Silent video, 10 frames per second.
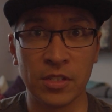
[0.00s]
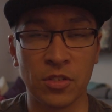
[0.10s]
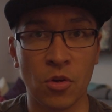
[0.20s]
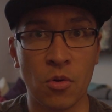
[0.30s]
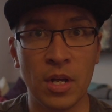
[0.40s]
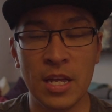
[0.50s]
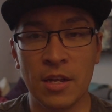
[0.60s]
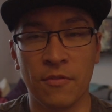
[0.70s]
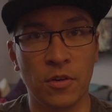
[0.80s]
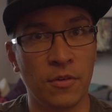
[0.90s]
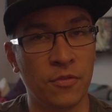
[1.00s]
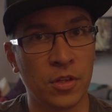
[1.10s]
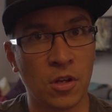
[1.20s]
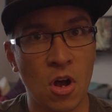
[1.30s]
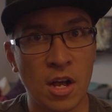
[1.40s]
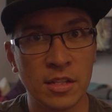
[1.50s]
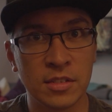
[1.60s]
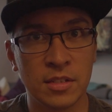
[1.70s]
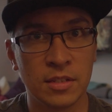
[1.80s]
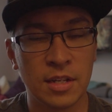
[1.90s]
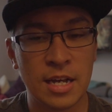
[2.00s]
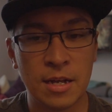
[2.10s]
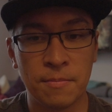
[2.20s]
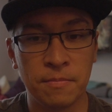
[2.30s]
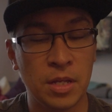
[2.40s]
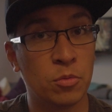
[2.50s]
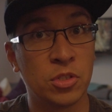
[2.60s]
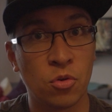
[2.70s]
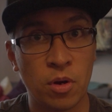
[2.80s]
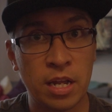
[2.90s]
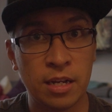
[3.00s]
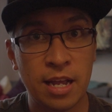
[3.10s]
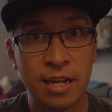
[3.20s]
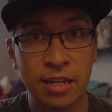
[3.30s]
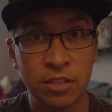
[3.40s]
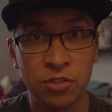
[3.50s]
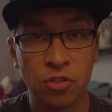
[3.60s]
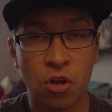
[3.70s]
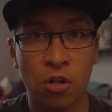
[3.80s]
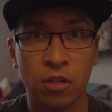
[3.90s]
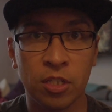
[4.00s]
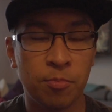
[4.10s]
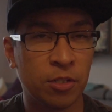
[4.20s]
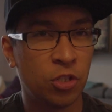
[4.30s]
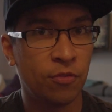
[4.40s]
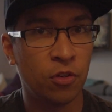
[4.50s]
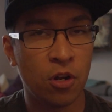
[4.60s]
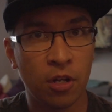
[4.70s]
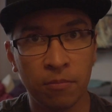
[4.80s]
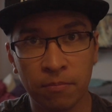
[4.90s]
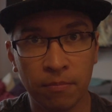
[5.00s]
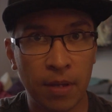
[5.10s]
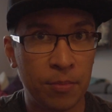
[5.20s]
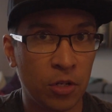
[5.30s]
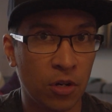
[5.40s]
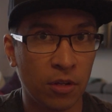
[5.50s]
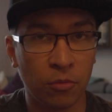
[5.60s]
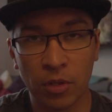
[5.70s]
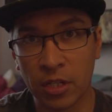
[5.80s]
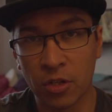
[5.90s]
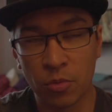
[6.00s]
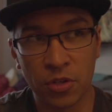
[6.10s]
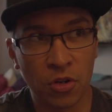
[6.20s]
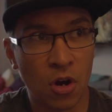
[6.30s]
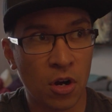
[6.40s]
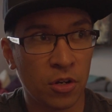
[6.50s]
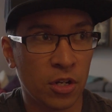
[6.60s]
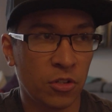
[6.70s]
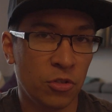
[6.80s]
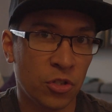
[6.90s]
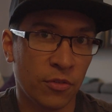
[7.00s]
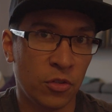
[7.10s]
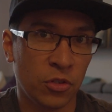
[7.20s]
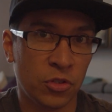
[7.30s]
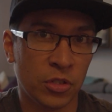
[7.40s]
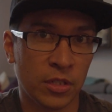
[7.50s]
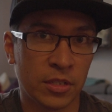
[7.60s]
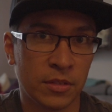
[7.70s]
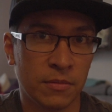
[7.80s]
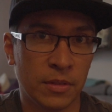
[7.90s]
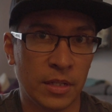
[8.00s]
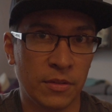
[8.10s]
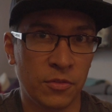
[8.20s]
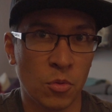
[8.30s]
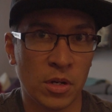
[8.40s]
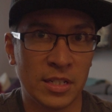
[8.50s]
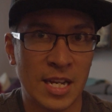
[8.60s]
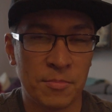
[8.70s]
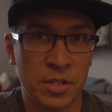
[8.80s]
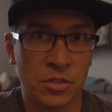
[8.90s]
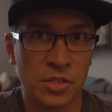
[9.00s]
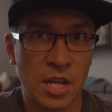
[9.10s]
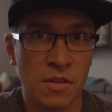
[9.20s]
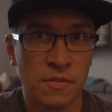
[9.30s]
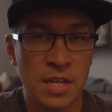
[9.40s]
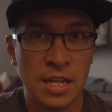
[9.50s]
So for the cost, it was great. And install, especially if maybe you're not really good with your car, you're not too sure if you want to attempt it yourself.